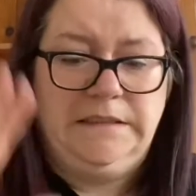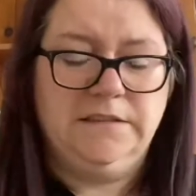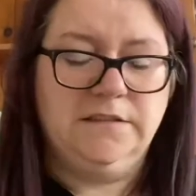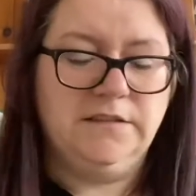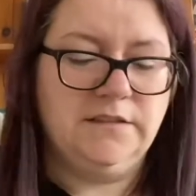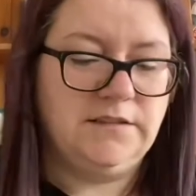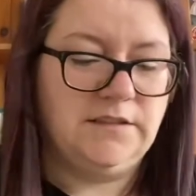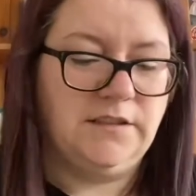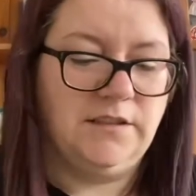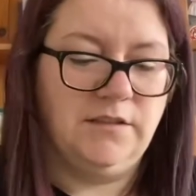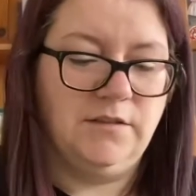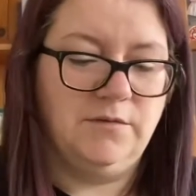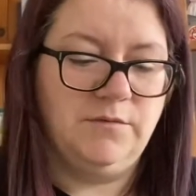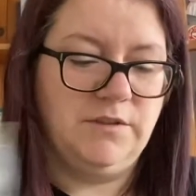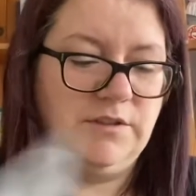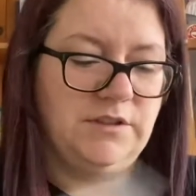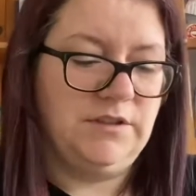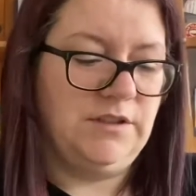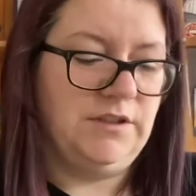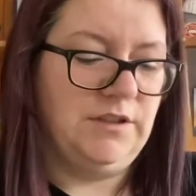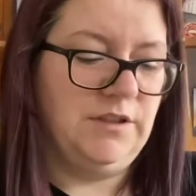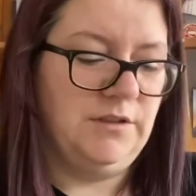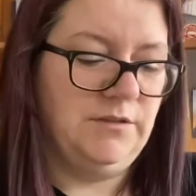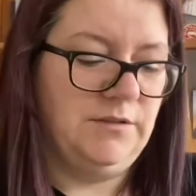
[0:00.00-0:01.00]
don't know what
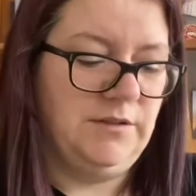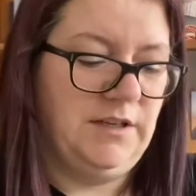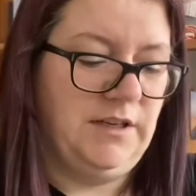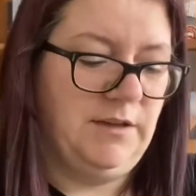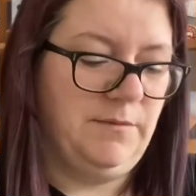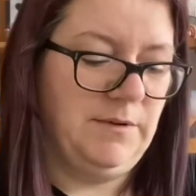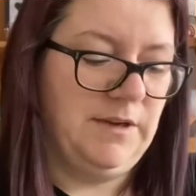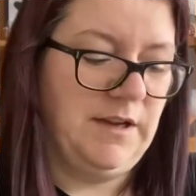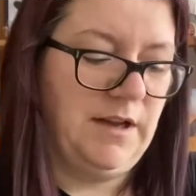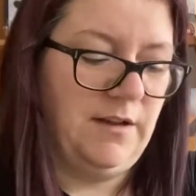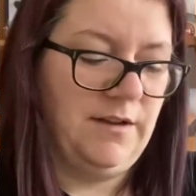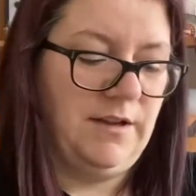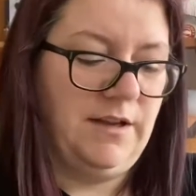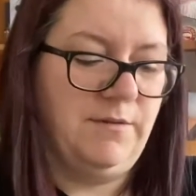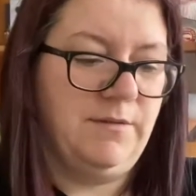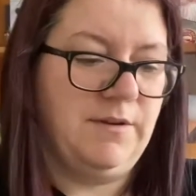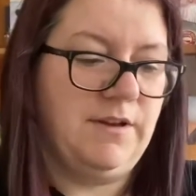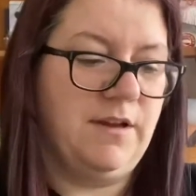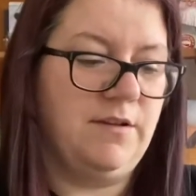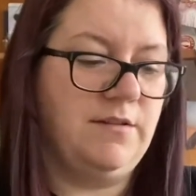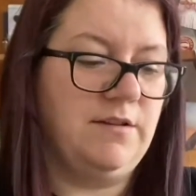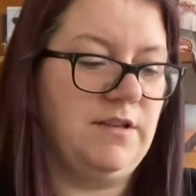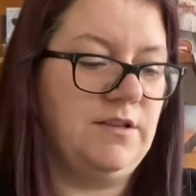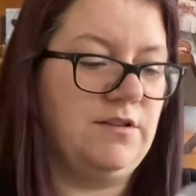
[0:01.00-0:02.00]
to do. Here we go,
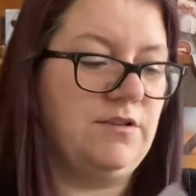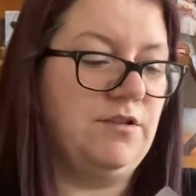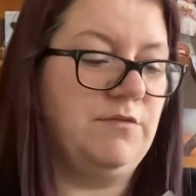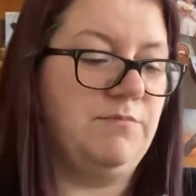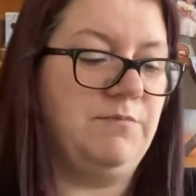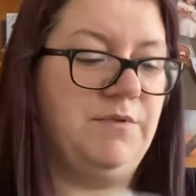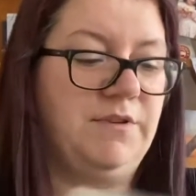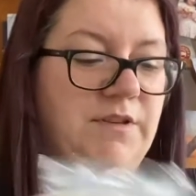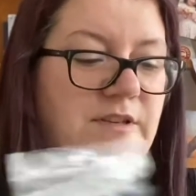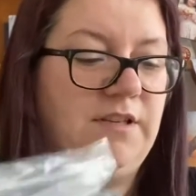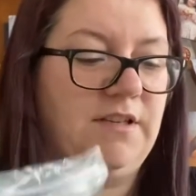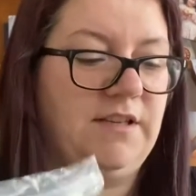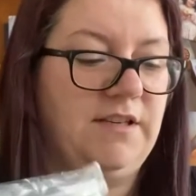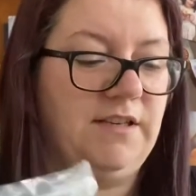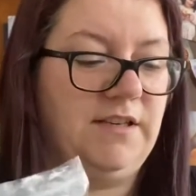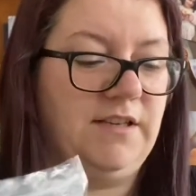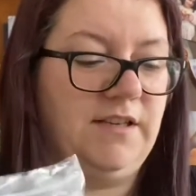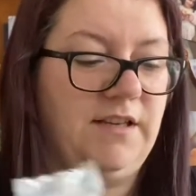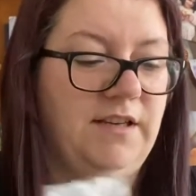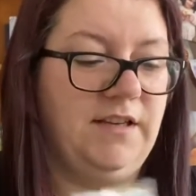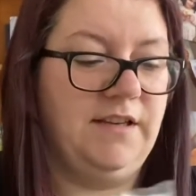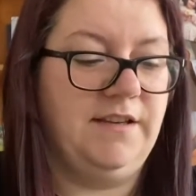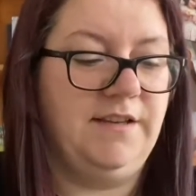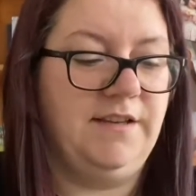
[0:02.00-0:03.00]
let's just put this in here.